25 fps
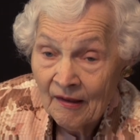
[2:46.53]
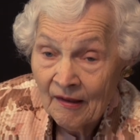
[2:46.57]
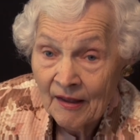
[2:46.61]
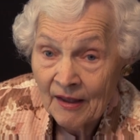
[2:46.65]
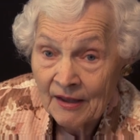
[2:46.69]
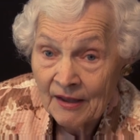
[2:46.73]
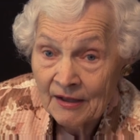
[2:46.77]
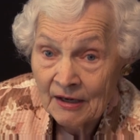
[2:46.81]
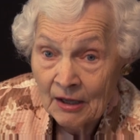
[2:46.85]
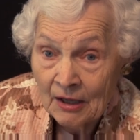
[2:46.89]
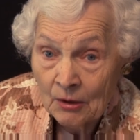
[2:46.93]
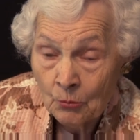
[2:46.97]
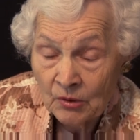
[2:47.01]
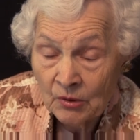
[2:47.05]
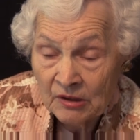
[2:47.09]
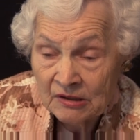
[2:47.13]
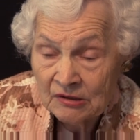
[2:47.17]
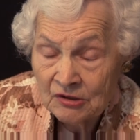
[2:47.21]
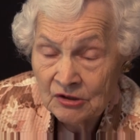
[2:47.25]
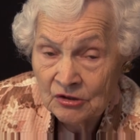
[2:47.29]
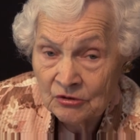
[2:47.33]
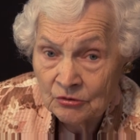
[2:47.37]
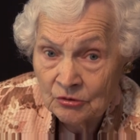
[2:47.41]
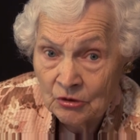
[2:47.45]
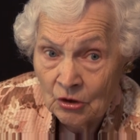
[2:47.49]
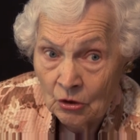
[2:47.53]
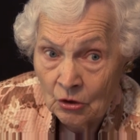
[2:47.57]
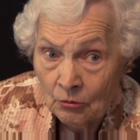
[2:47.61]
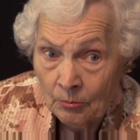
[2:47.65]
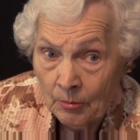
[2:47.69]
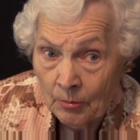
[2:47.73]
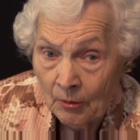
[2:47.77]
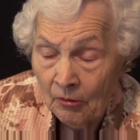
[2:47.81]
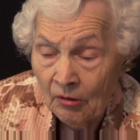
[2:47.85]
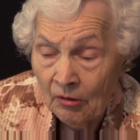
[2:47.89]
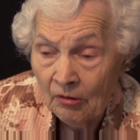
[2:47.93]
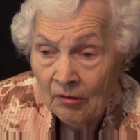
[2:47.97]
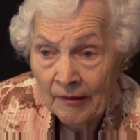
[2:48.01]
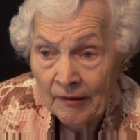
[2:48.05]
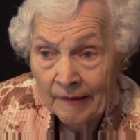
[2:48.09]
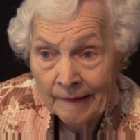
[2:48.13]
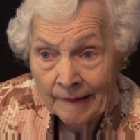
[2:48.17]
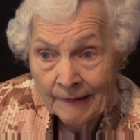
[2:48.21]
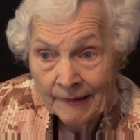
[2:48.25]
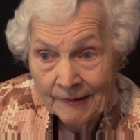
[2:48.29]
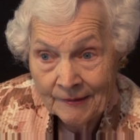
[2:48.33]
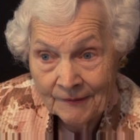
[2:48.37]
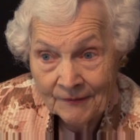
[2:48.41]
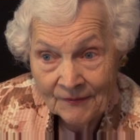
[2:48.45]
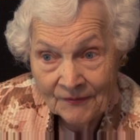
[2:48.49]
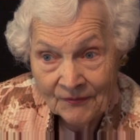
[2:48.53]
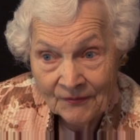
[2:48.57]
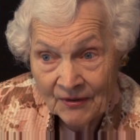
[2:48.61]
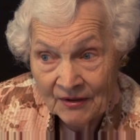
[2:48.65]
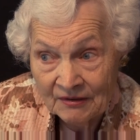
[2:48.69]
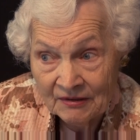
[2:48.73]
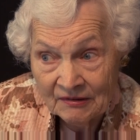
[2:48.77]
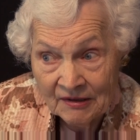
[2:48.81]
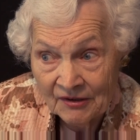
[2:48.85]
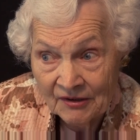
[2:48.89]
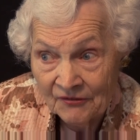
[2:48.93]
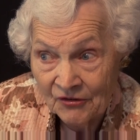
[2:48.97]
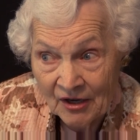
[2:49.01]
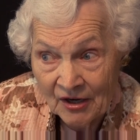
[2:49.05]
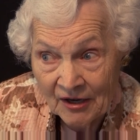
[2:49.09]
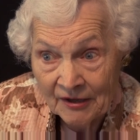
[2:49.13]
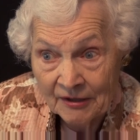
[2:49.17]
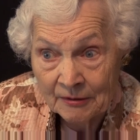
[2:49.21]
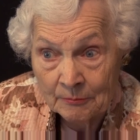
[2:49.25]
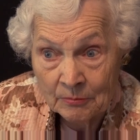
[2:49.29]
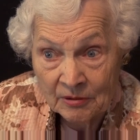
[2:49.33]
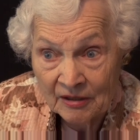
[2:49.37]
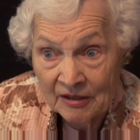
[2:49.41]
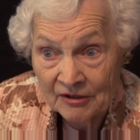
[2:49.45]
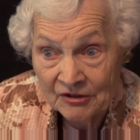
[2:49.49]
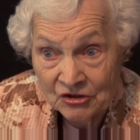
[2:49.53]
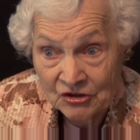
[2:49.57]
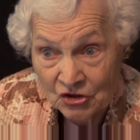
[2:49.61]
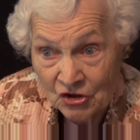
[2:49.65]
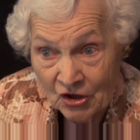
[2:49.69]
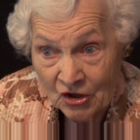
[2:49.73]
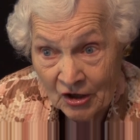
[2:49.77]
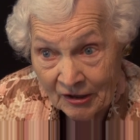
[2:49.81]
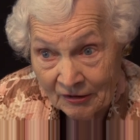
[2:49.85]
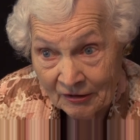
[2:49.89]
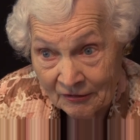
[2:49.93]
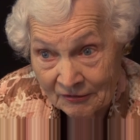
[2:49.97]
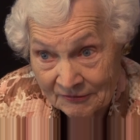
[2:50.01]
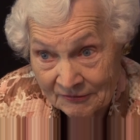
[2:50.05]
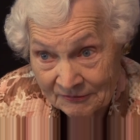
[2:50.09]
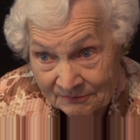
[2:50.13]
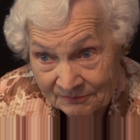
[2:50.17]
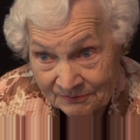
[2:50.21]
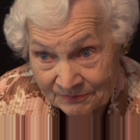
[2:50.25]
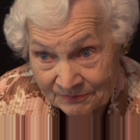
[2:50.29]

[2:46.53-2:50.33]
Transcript: And I went to Noble, and they'd never had a blind child.